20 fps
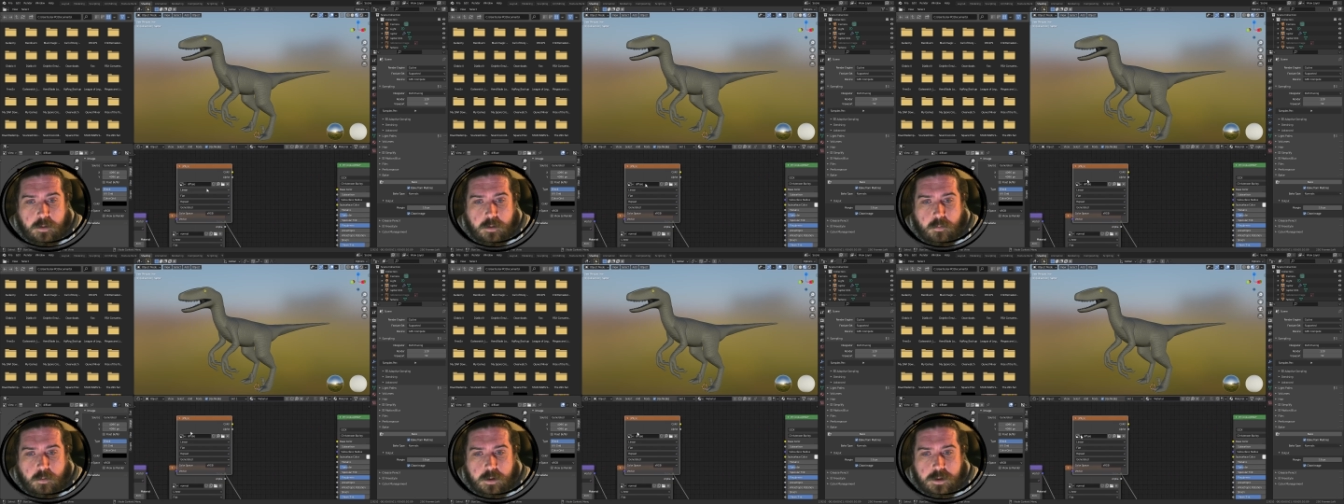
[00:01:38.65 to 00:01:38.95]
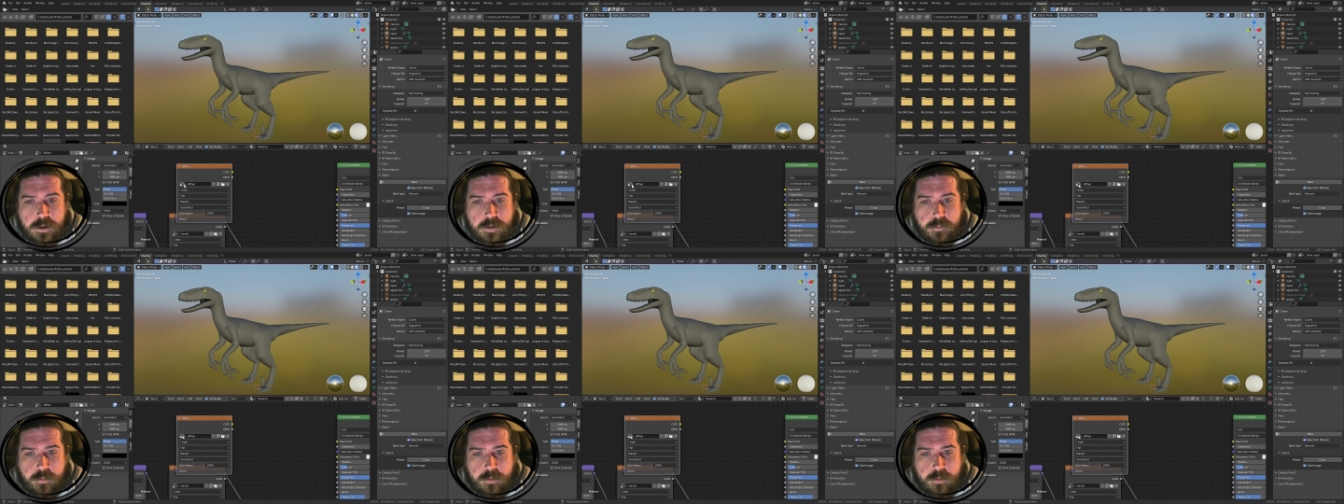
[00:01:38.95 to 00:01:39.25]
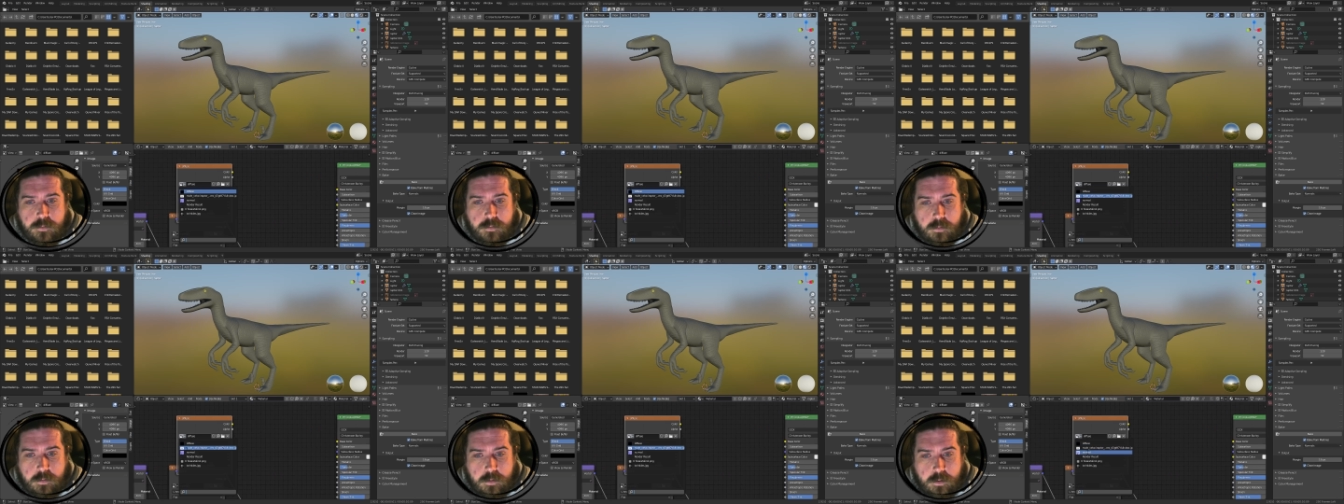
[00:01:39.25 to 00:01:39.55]
quite small,
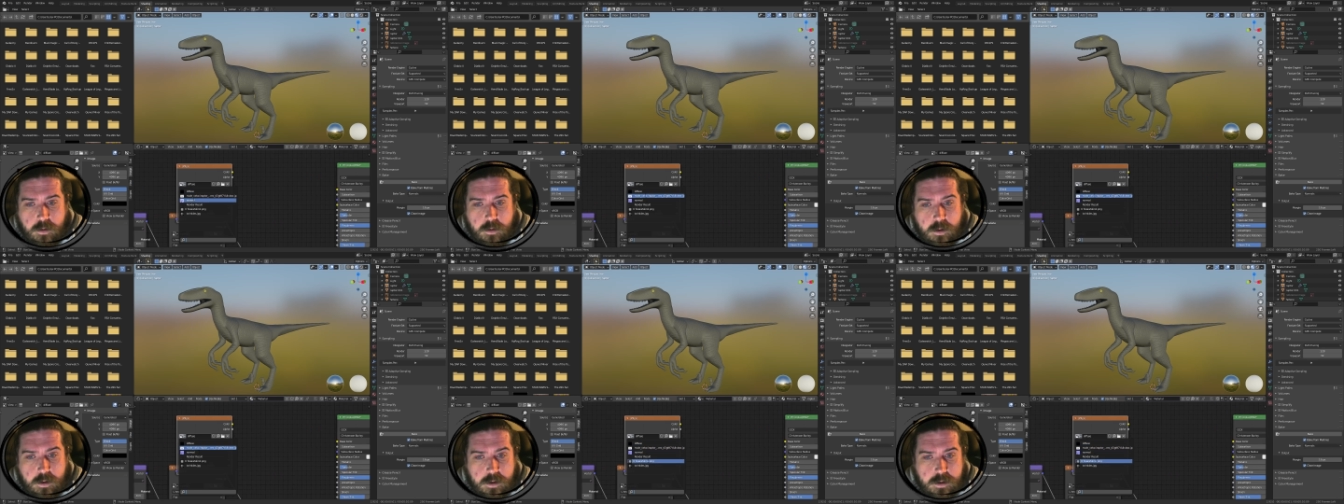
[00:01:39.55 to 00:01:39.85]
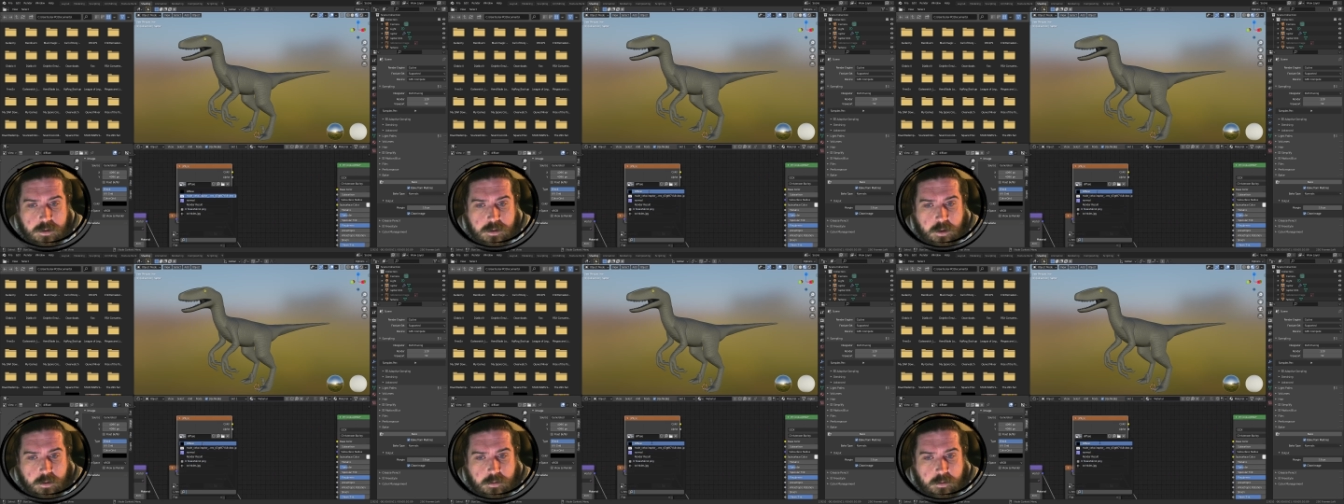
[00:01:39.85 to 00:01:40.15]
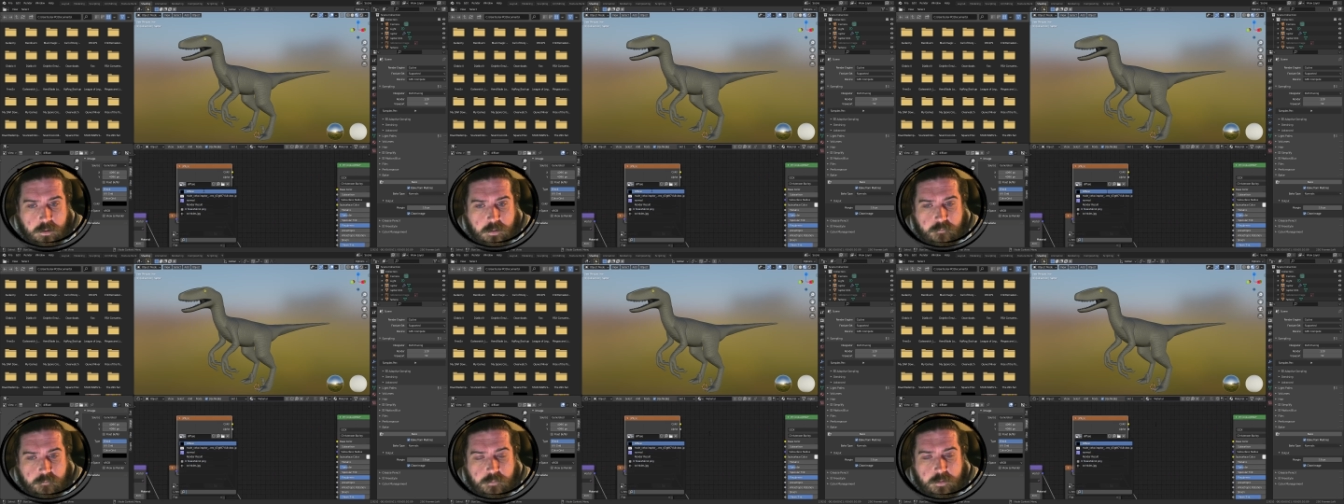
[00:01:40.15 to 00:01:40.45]
select the
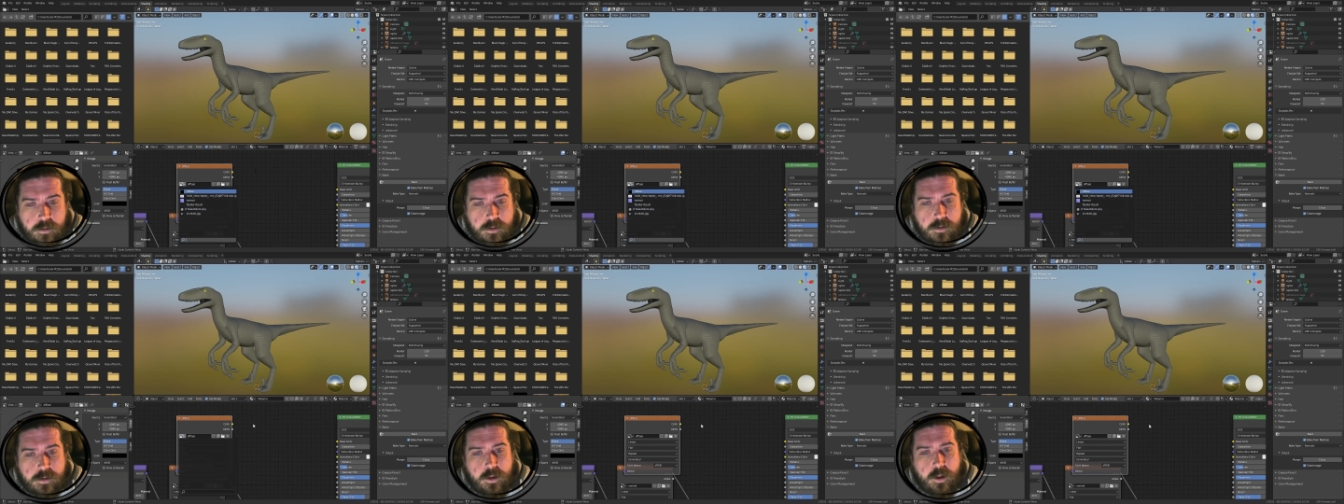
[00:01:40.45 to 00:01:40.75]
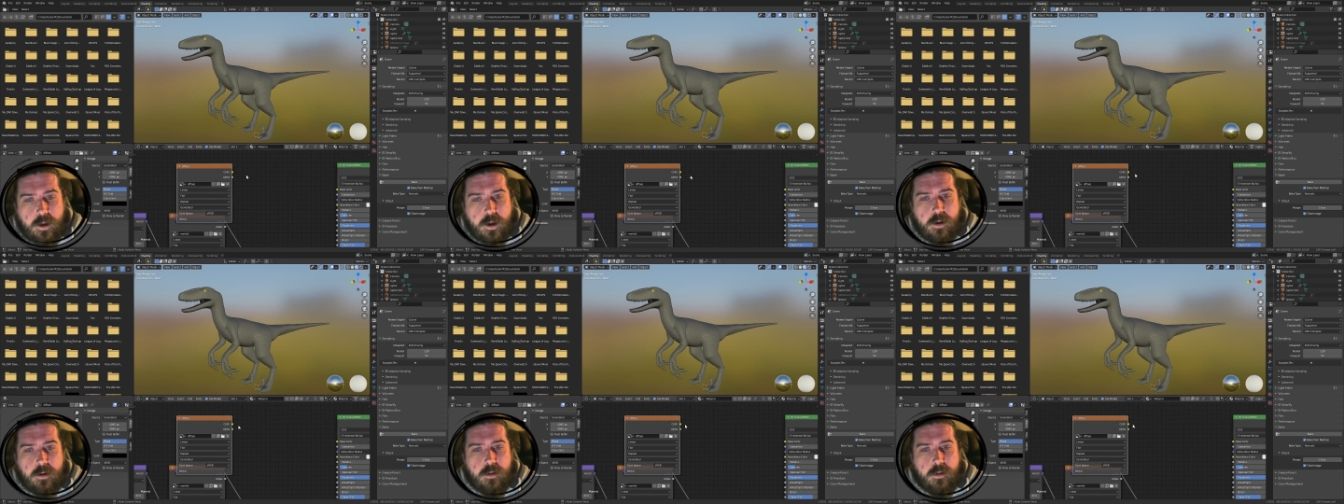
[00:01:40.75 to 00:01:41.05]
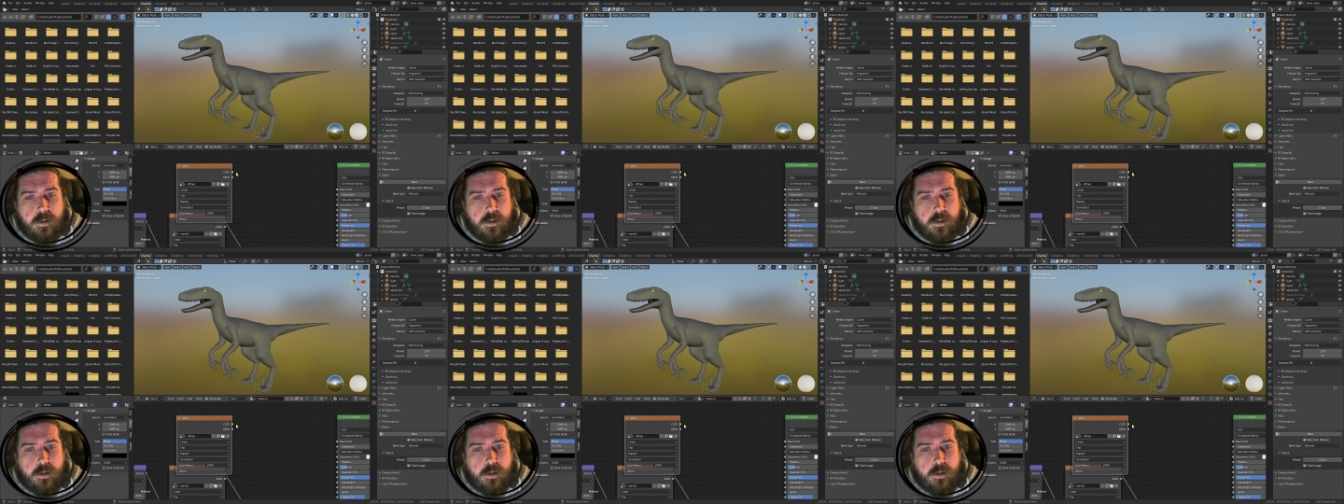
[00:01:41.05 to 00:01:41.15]
diffuse there,